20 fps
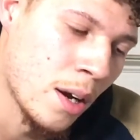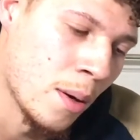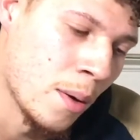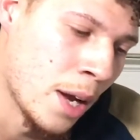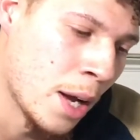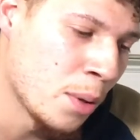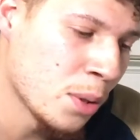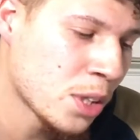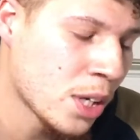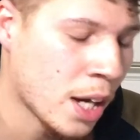
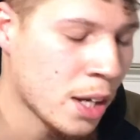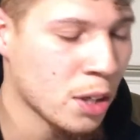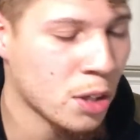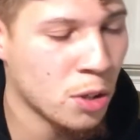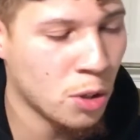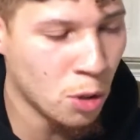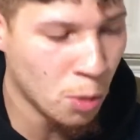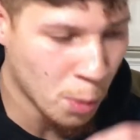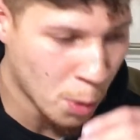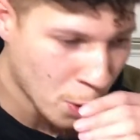it was kind of
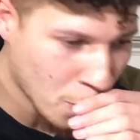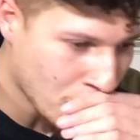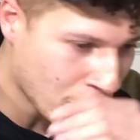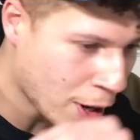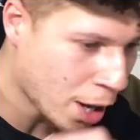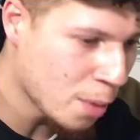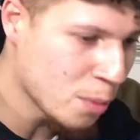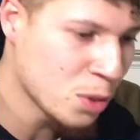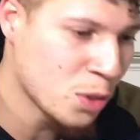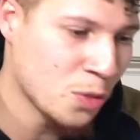cool, bro. The
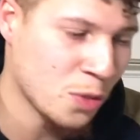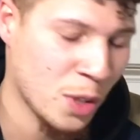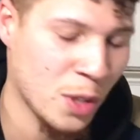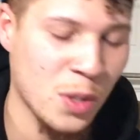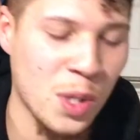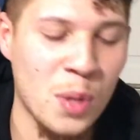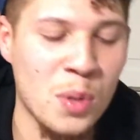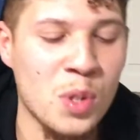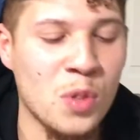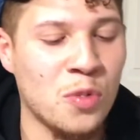vibe was
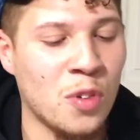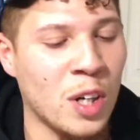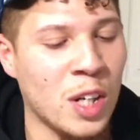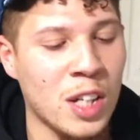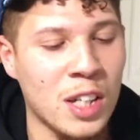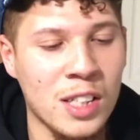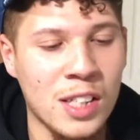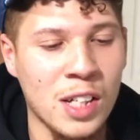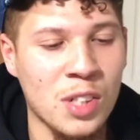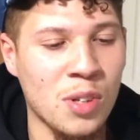it was funny
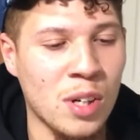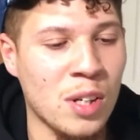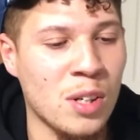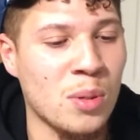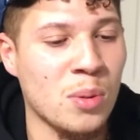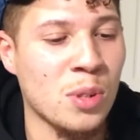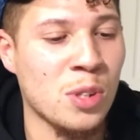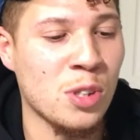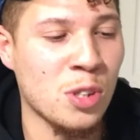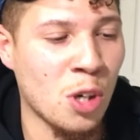because I tried to do
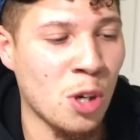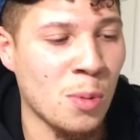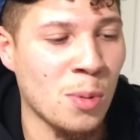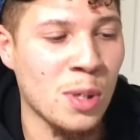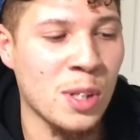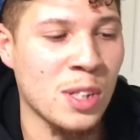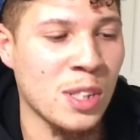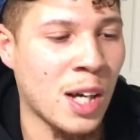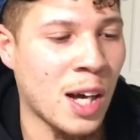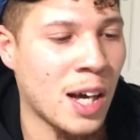it sober
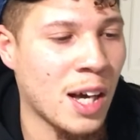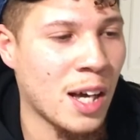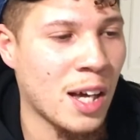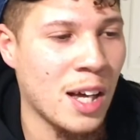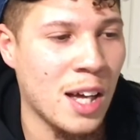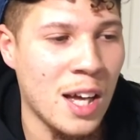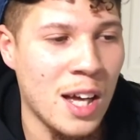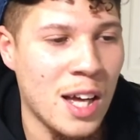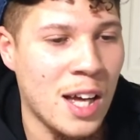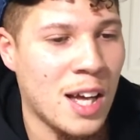because
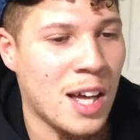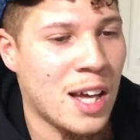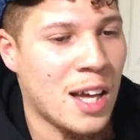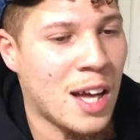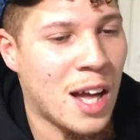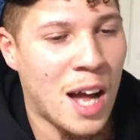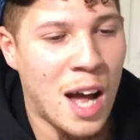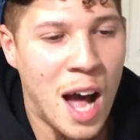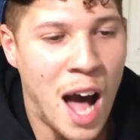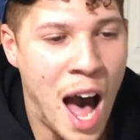
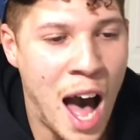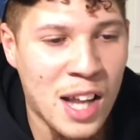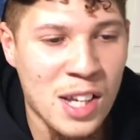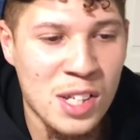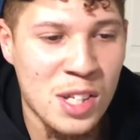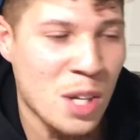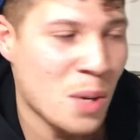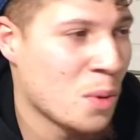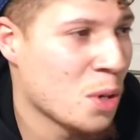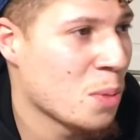I just
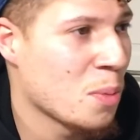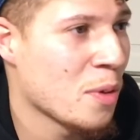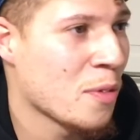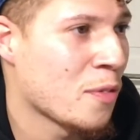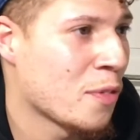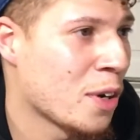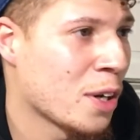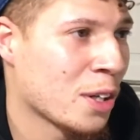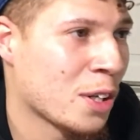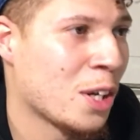didn't want to be
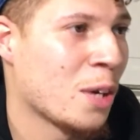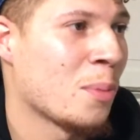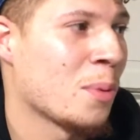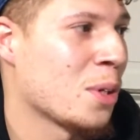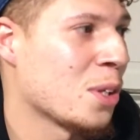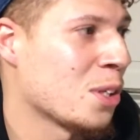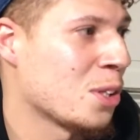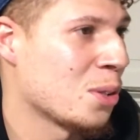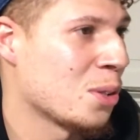fucked up in the